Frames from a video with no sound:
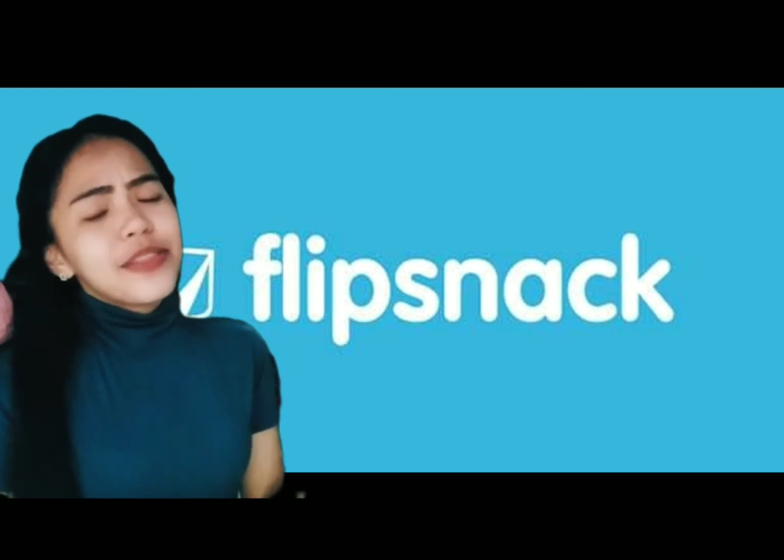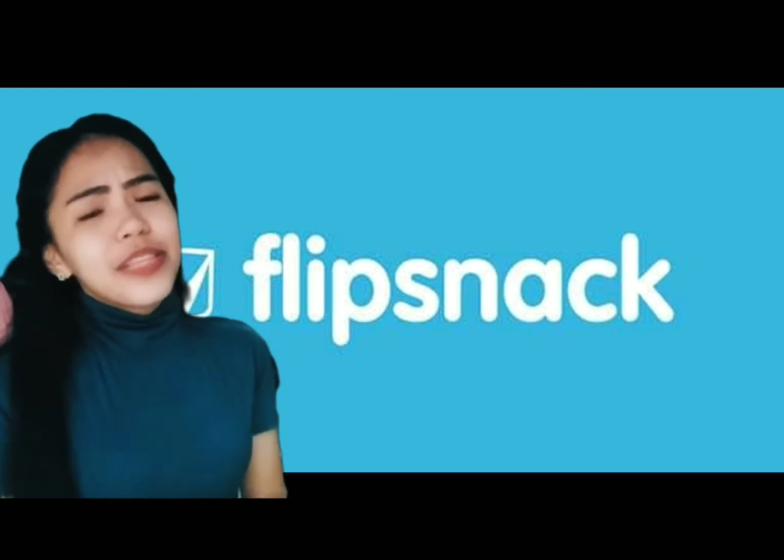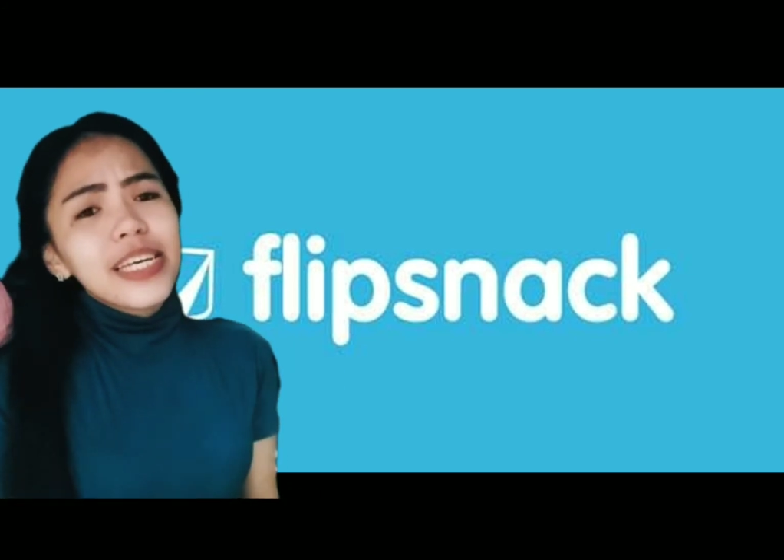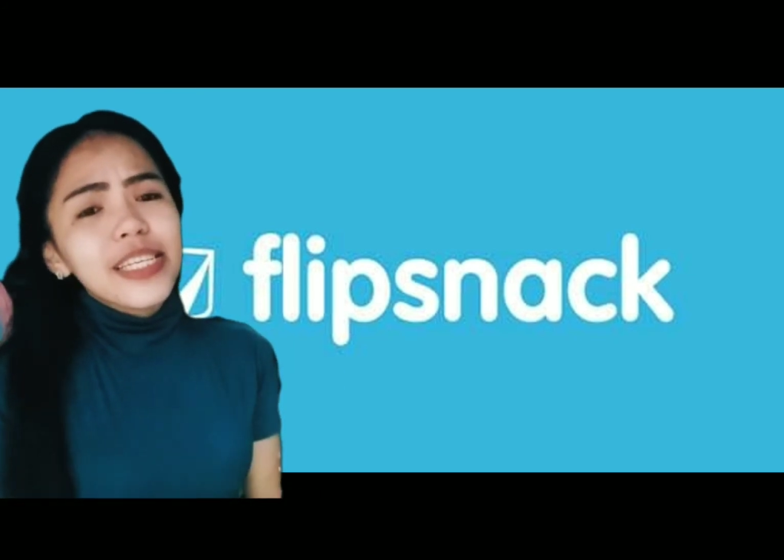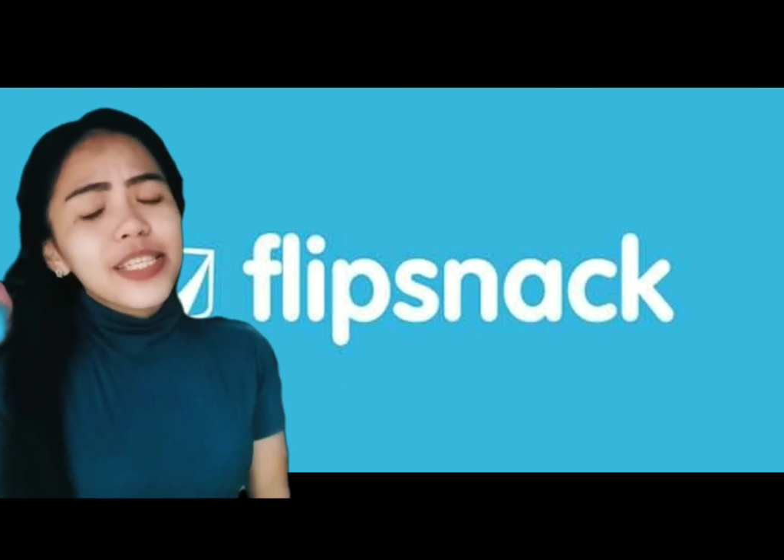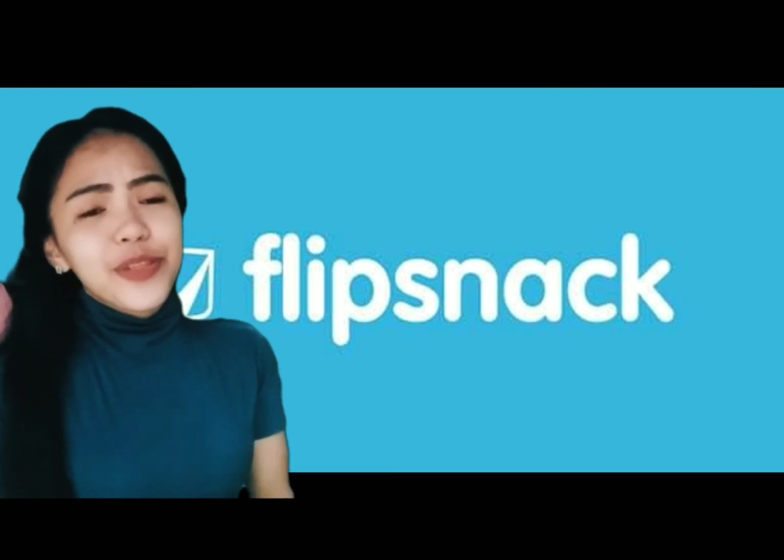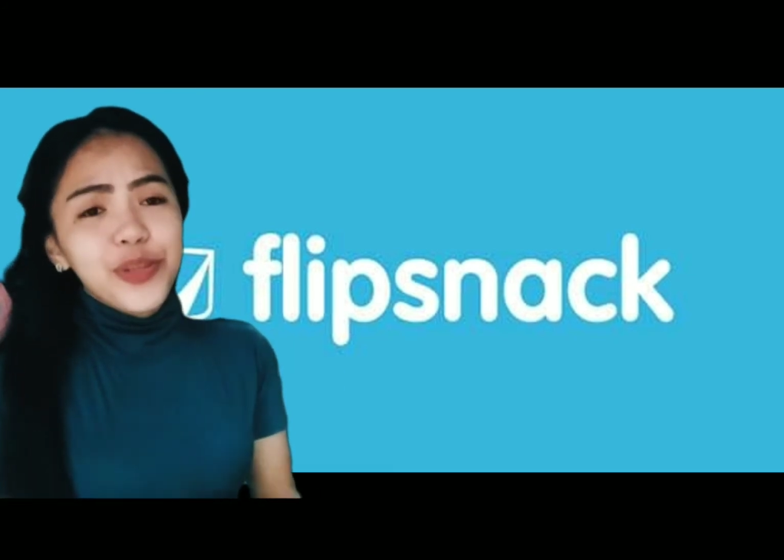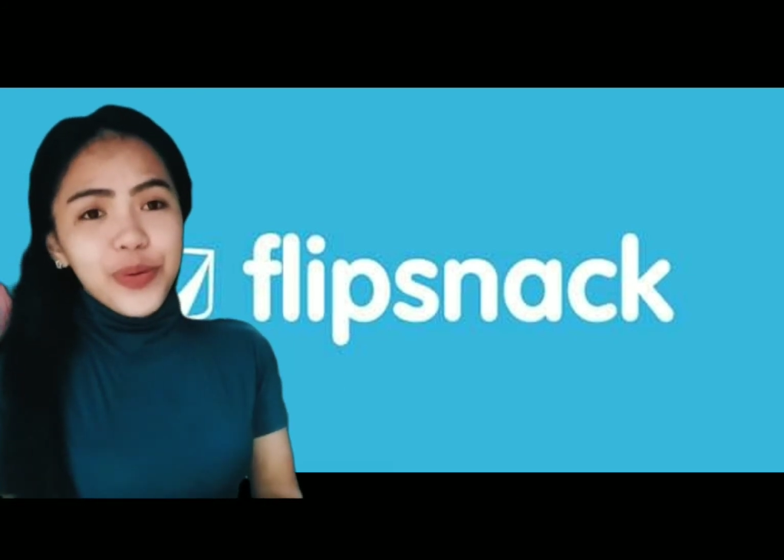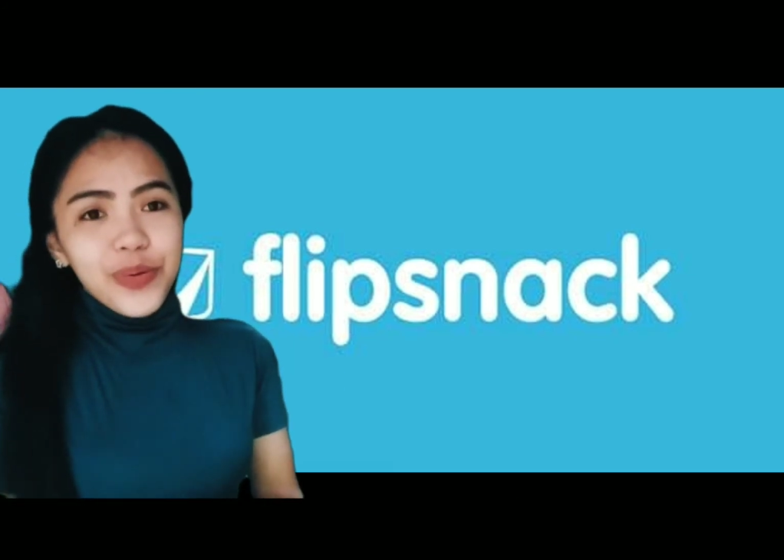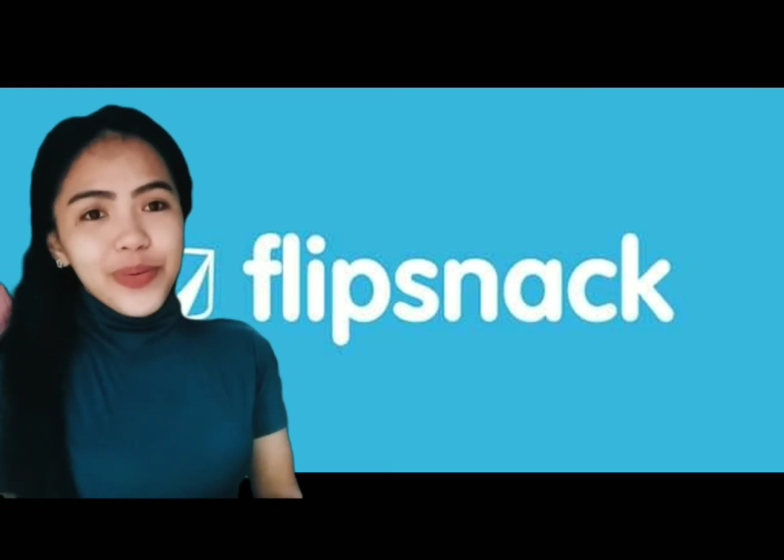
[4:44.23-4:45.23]
this
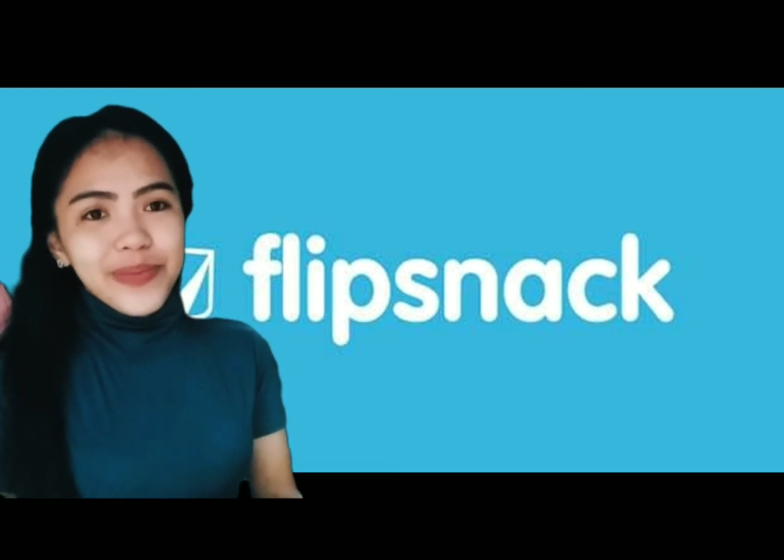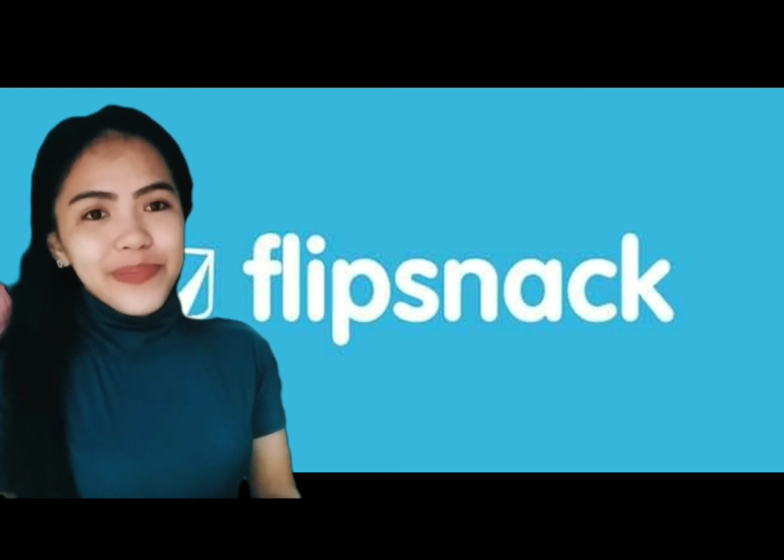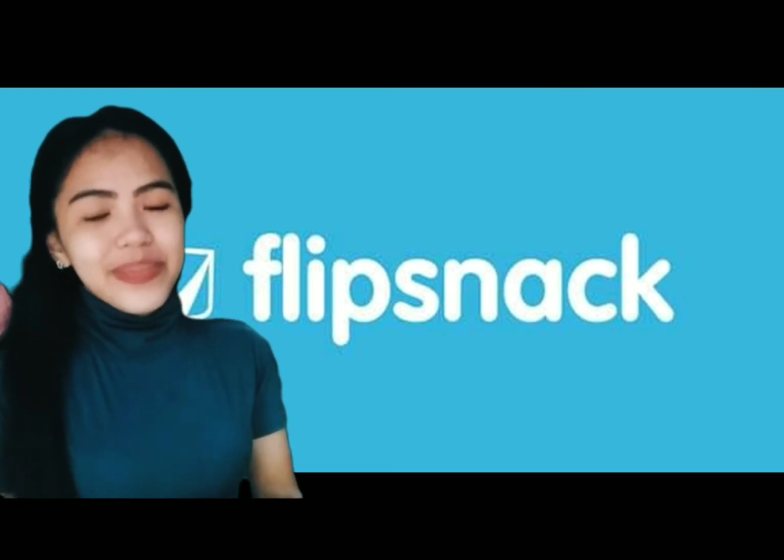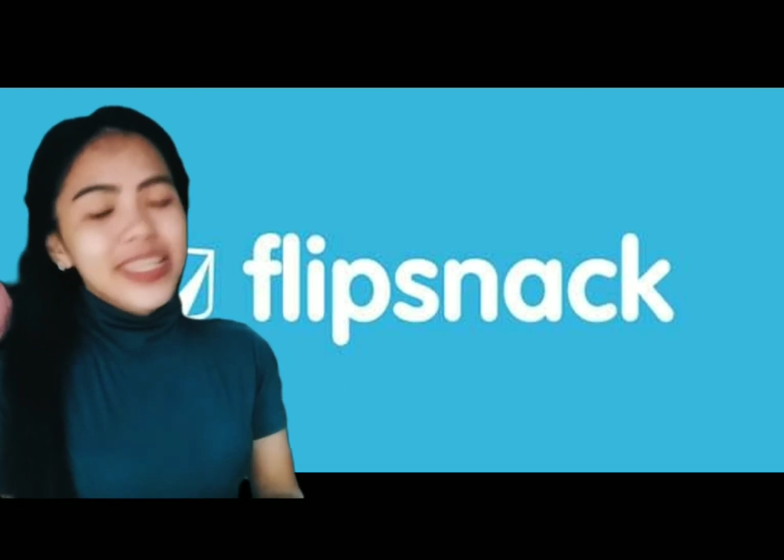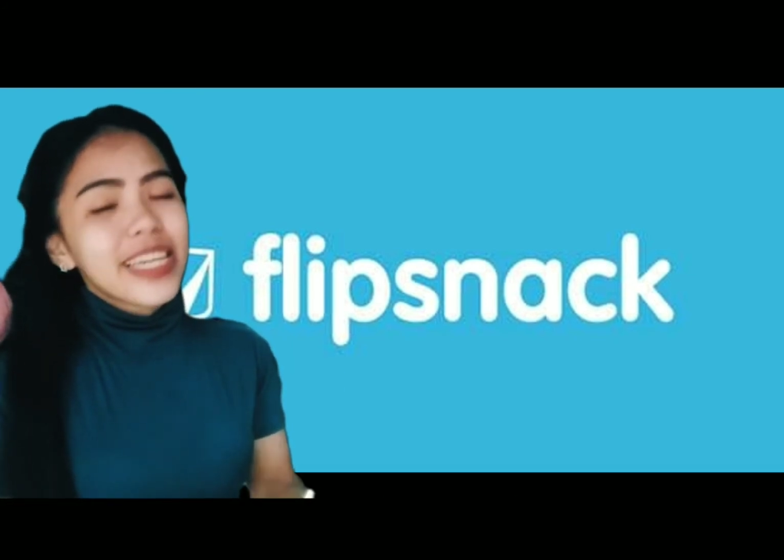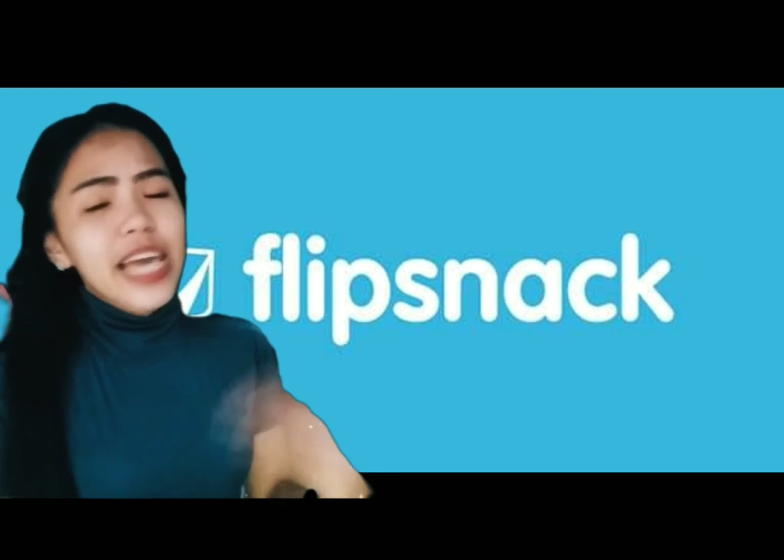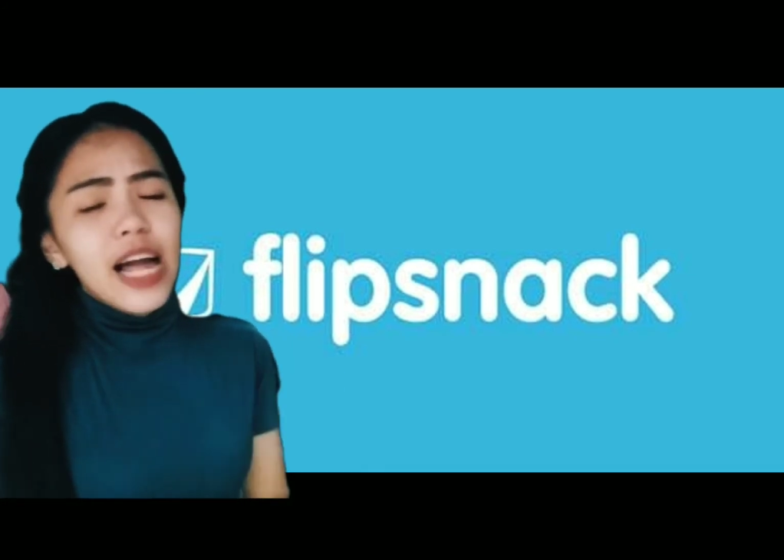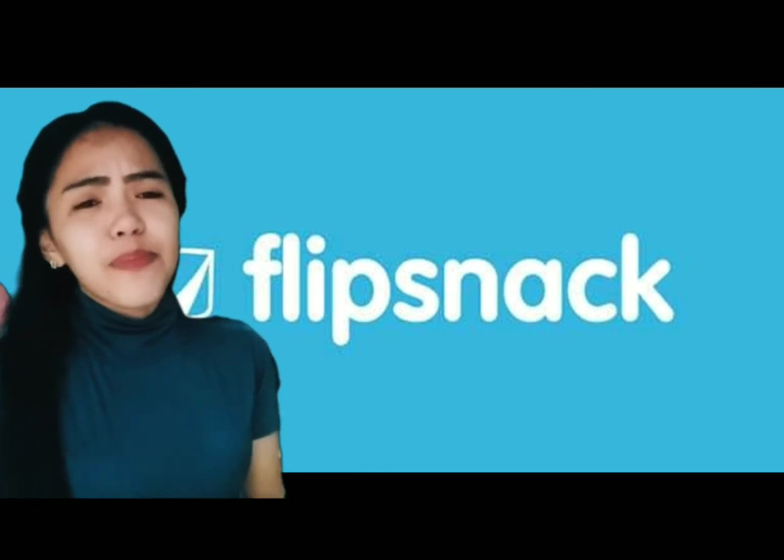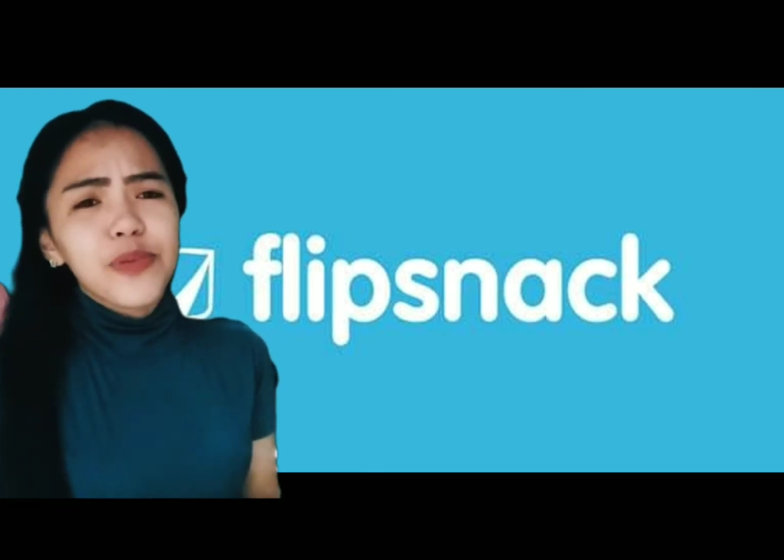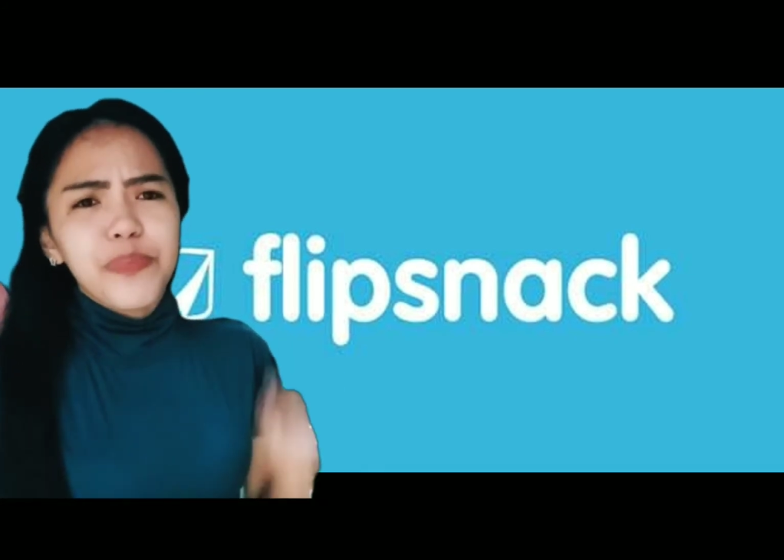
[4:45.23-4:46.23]
tool can
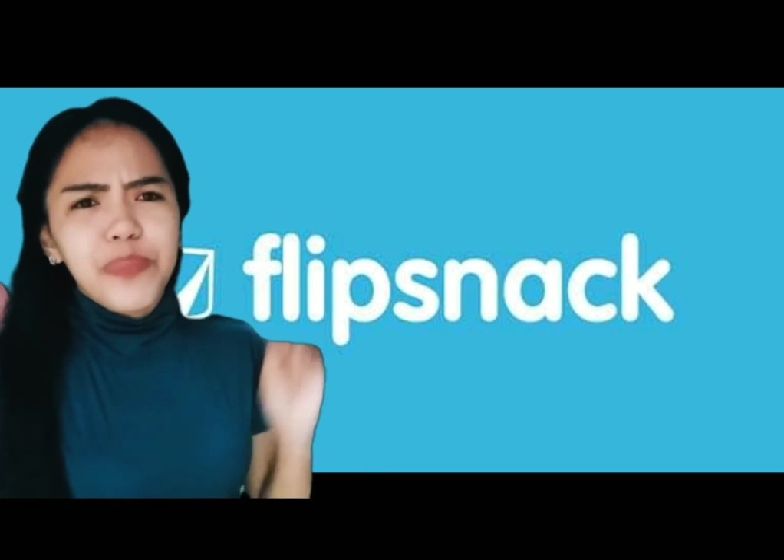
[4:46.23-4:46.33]
help you